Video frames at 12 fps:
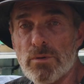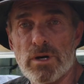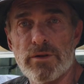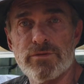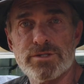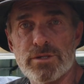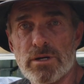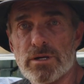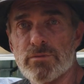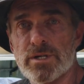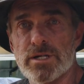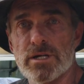one of the
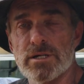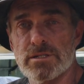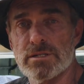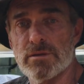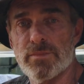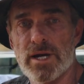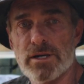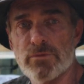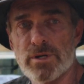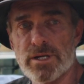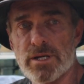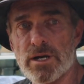side windows and the back
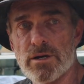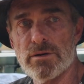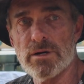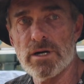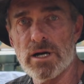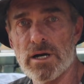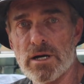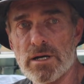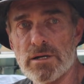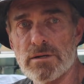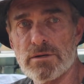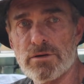window
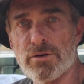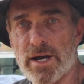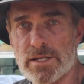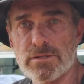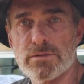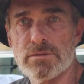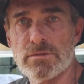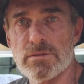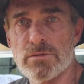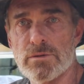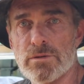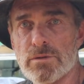are cracked,
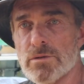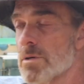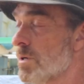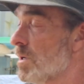or